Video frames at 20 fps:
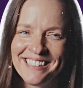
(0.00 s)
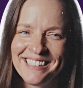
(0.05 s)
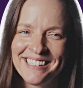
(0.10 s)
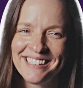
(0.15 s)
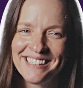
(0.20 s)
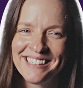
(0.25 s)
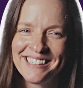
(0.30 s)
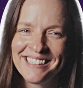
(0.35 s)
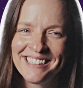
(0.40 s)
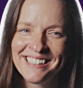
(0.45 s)

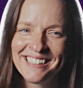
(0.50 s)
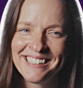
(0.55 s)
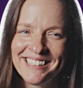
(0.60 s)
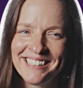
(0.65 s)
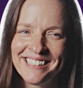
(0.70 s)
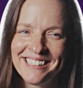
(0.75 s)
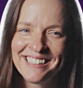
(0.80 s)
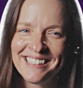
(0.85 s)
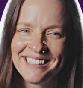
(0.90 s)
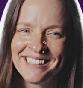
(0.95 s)
They
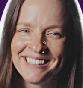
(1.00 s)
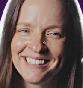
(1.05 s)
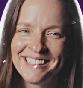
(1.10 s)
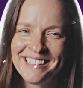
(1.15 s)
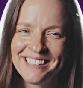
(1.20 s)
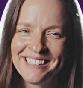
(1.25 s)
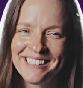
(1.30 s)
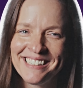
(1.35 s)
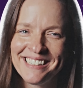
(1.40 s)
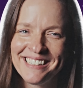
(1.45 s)
really didn't
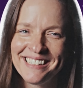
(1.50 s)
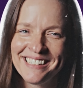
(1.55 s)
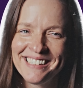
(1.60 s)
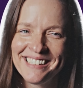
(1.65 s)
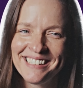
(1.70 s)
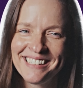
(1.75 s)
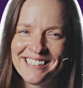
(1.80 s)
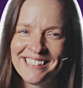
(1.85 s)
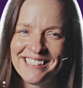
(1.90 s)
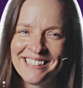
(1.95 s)

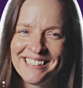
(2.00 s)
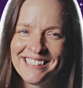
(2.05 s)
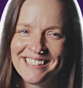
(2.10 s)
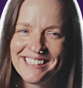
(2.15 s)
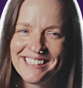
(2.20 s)
have any